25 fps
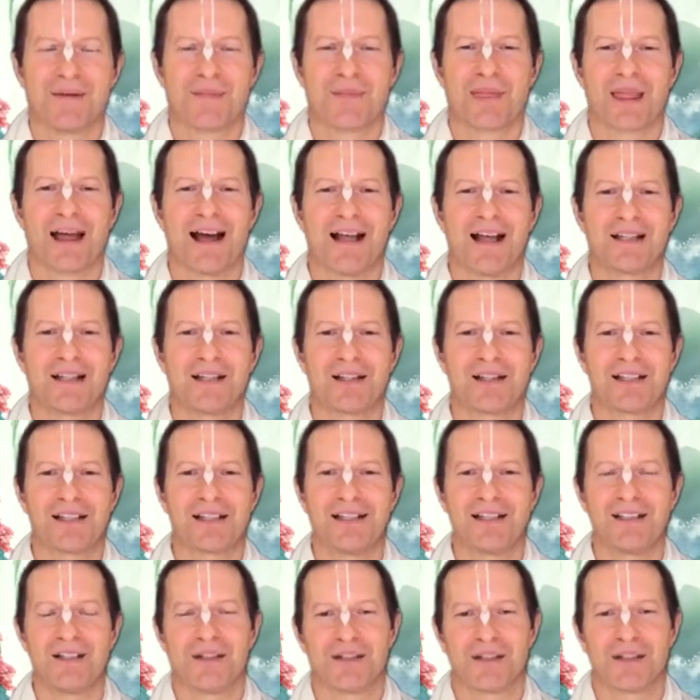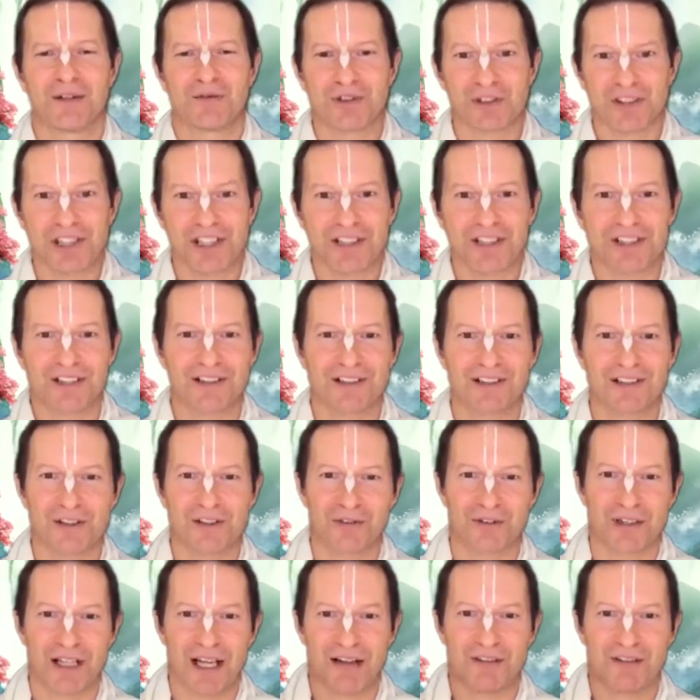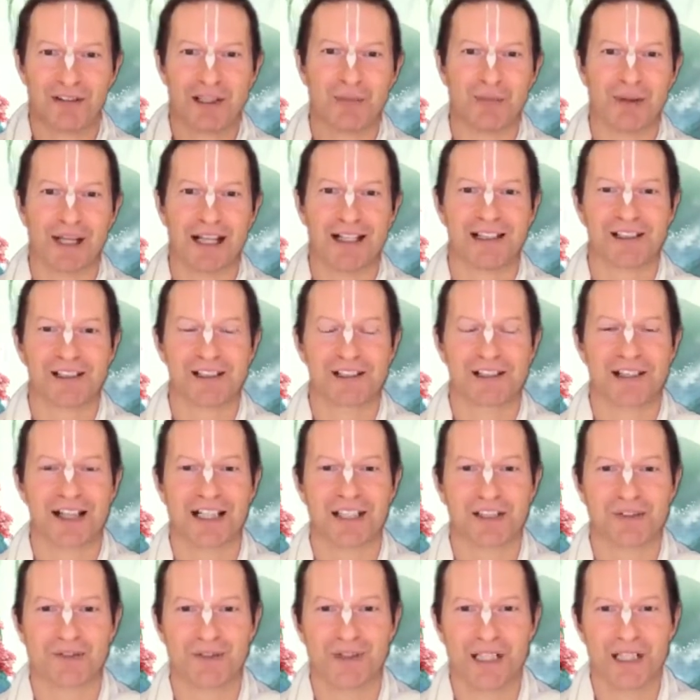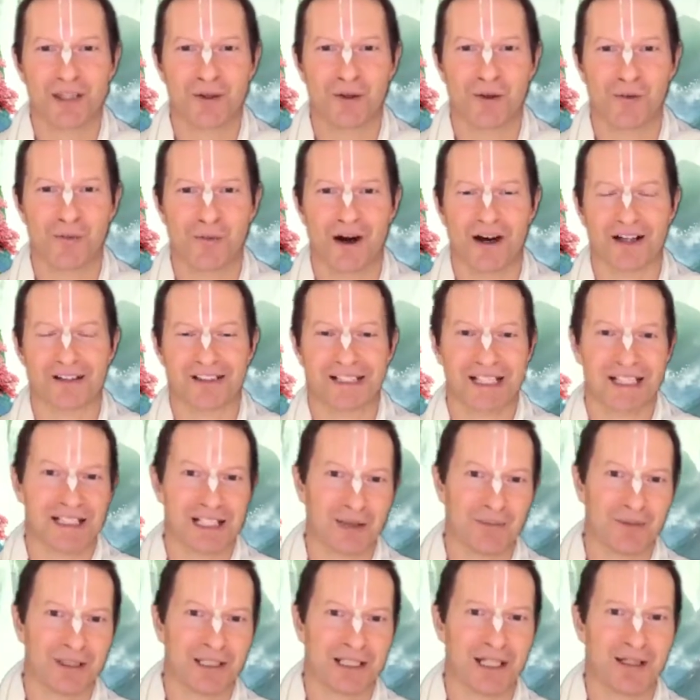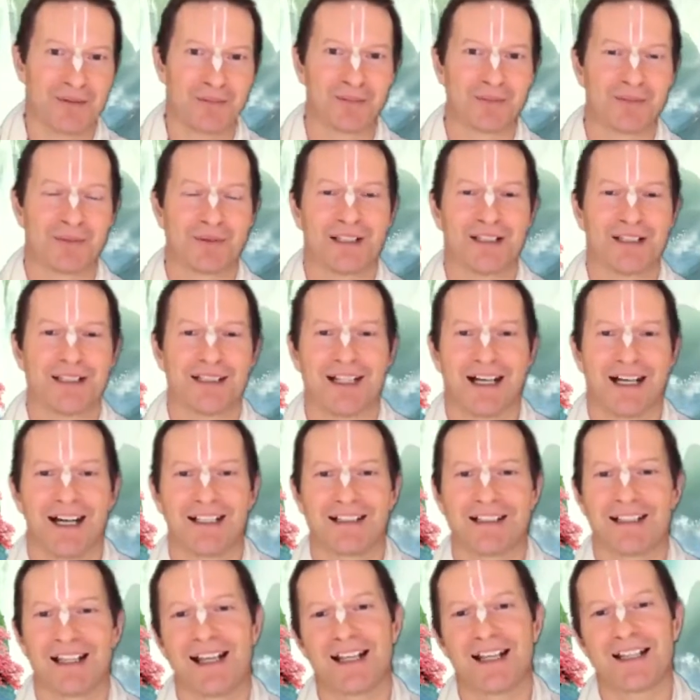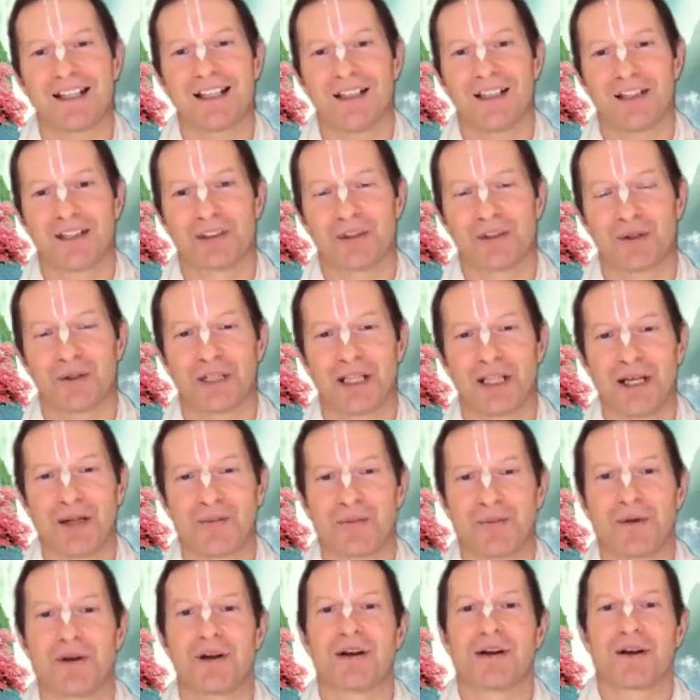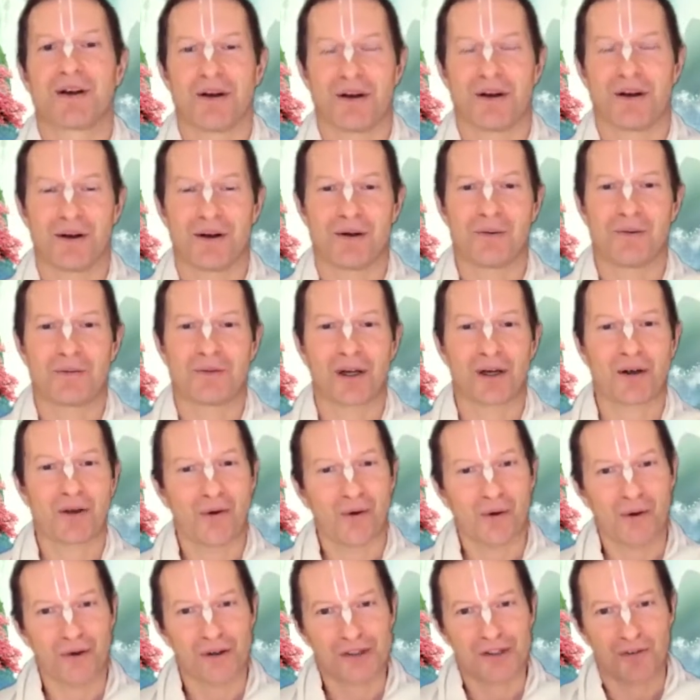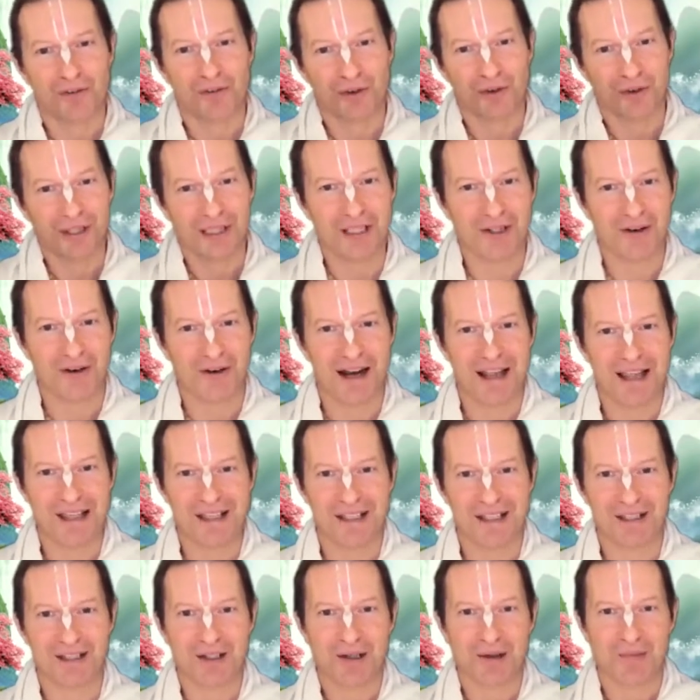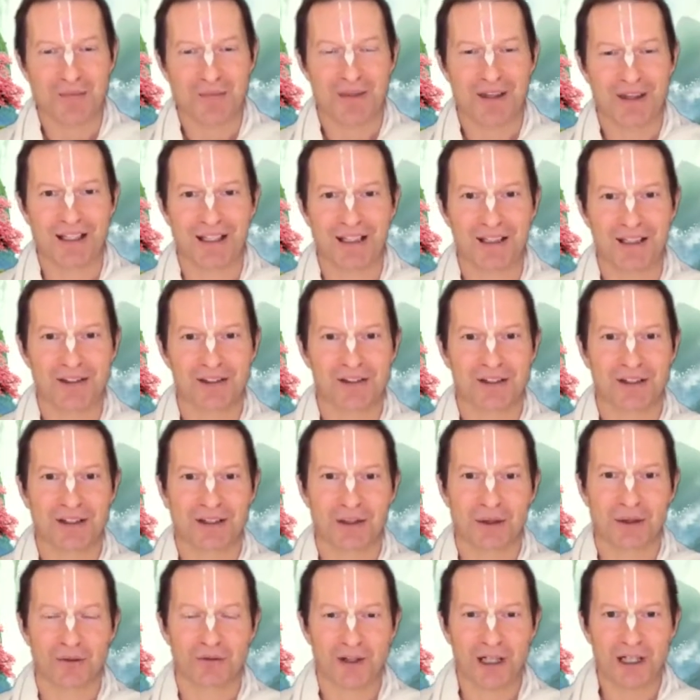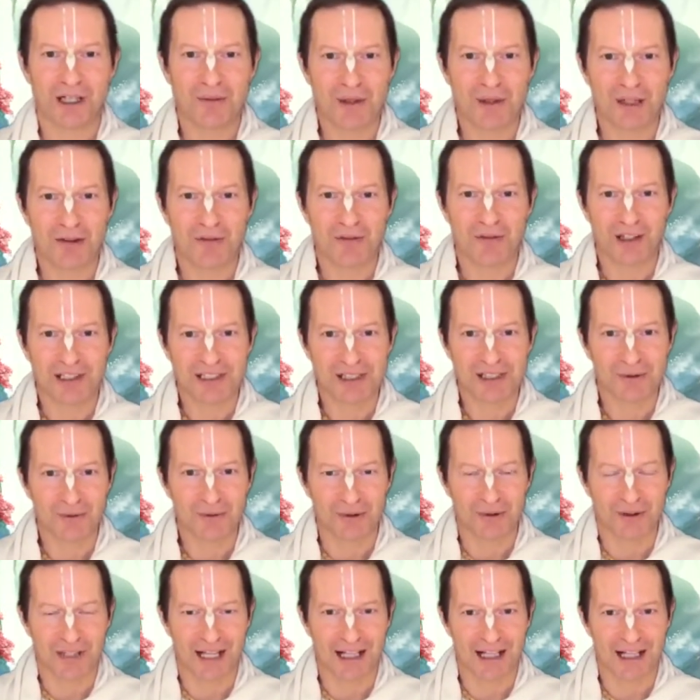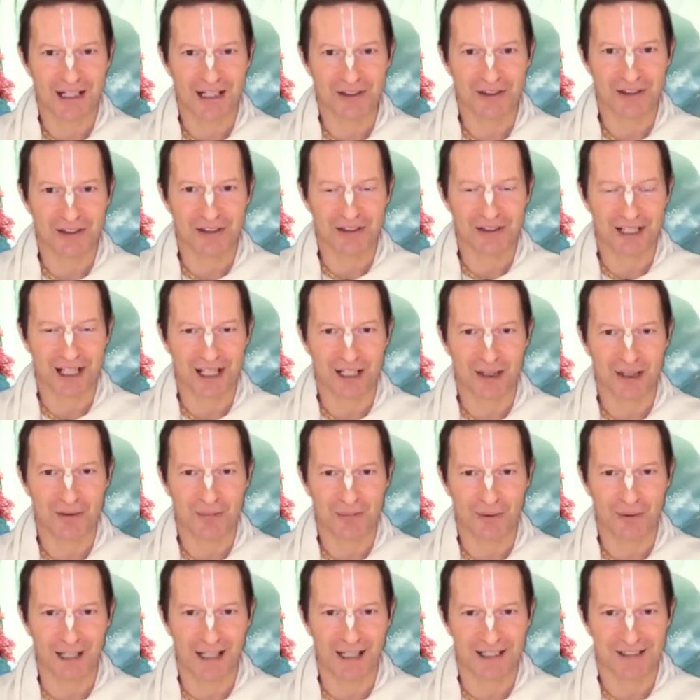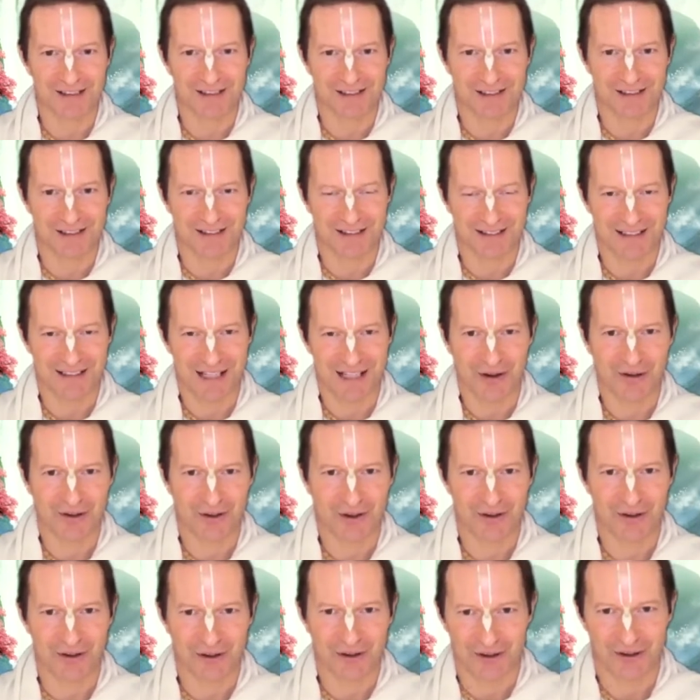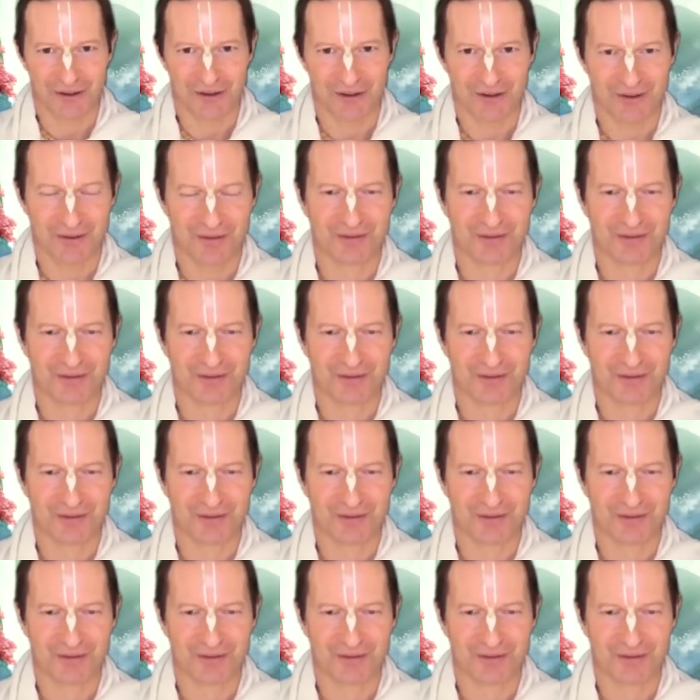And the physicians of the heavenly planets, the Ashwini Kumars, examined him, and they told him, oh, the cause of your earache is a very big festival that has taken place down on earth.